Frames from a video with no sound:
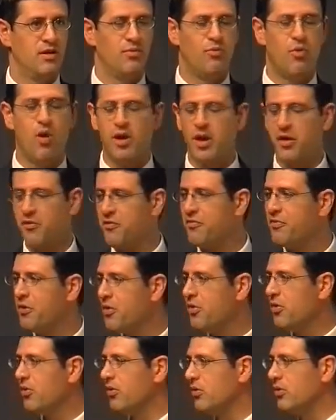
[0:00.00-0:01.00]
What a
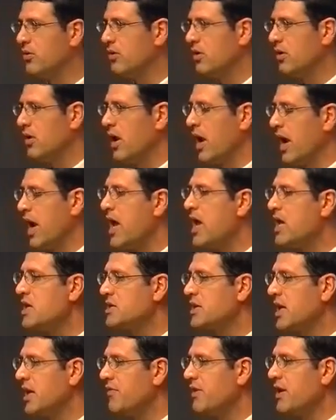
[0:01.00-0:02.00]
food! He is
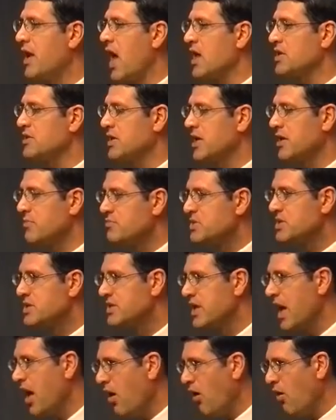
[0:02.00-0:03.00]
giving us
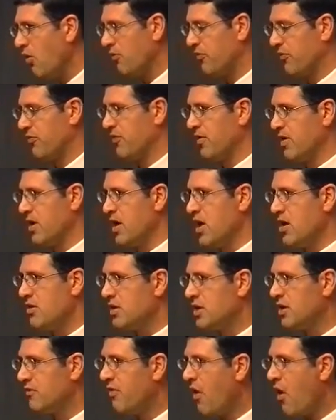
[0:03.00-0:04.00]
Himself, the
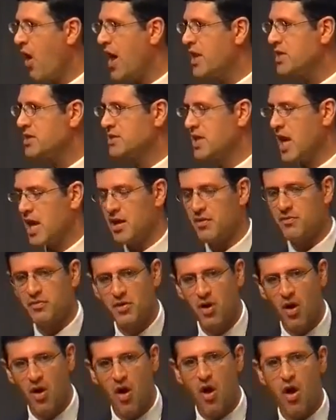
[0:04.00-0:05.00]
divine Son of
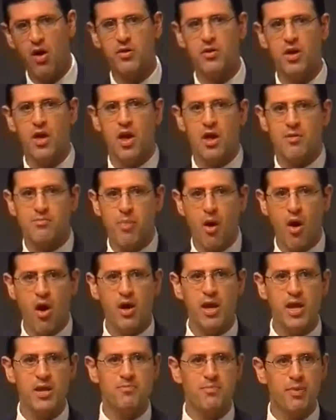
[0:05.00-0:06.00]
God,
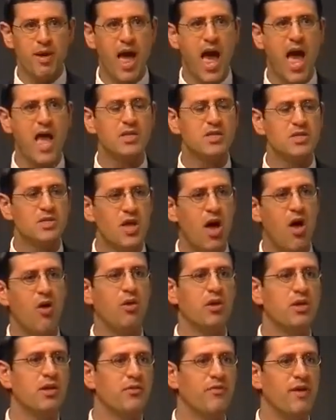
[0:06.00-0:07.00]
body, blood,
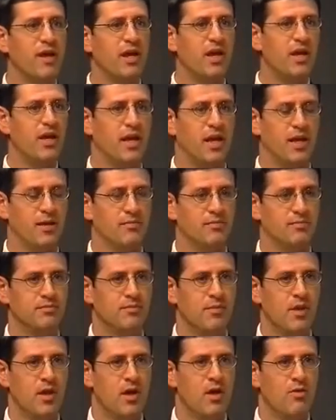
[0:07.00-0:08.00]
soul, and divinity.
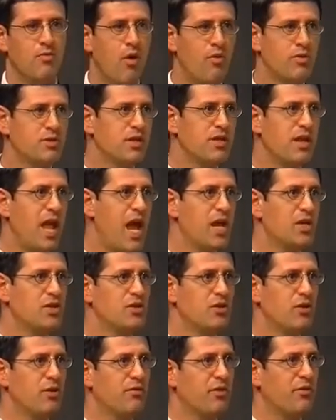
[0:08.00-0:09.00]
What was the
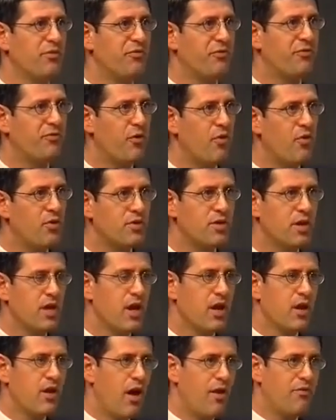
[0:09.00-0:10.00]
nature of the fruit
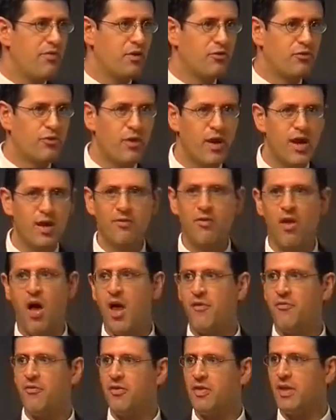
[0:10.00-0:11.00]
of the tree of
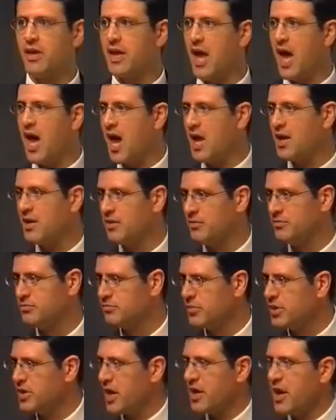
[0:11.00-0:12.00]
life in the garden?
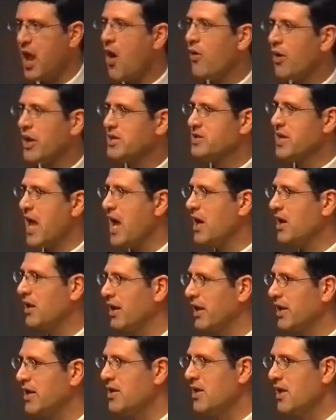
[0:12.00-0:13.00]
We don't know
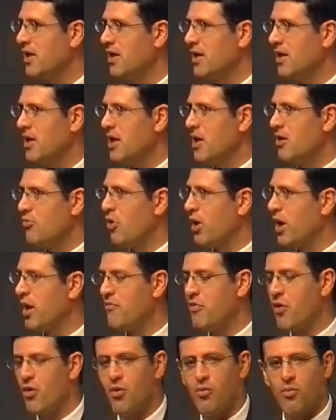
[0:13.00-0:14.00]
exactly.
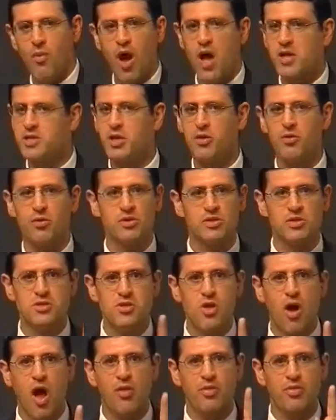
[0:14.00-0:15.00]
Whatever it was, it was
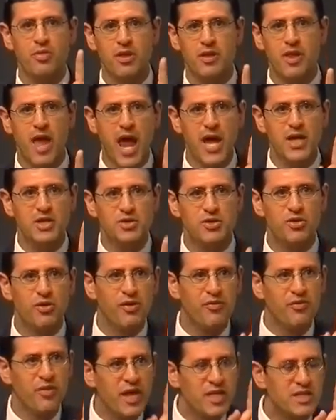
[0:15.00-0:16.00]
not the nature
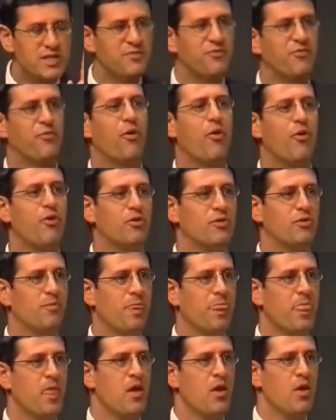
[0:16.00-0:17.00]
of this fruit.
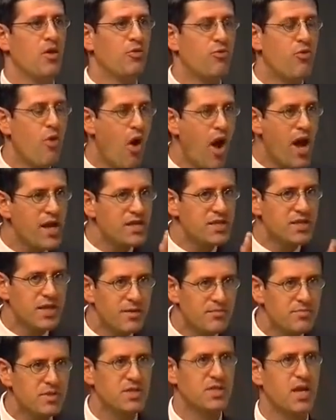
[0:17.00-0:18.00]
Christ
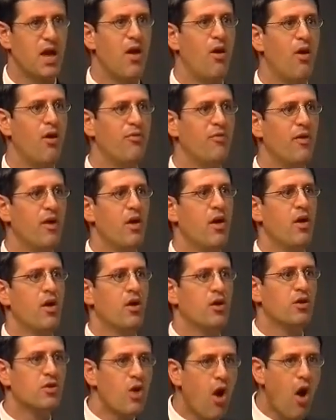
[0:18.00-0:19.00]
Himself
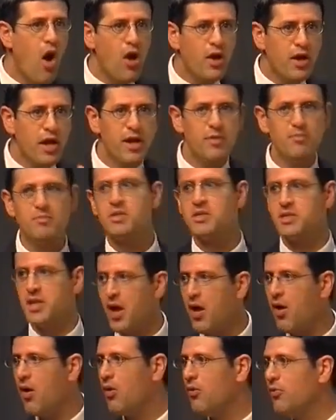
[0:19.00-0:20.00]
God
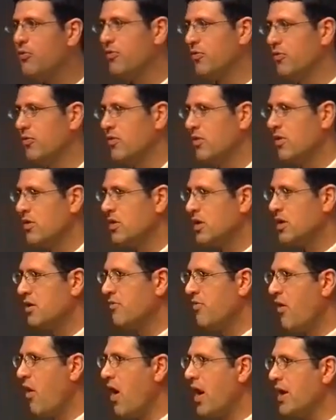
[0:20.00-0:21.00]
Himself, the
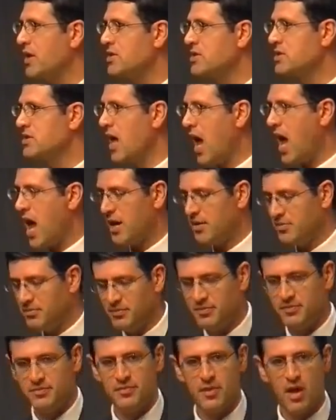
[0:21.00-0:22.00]
divine Son
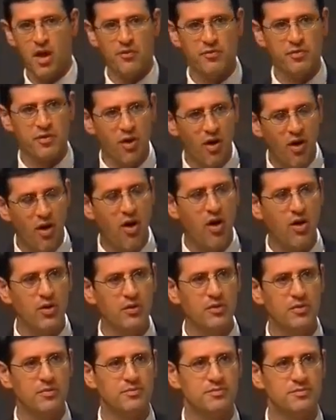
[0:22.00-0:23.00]
of God.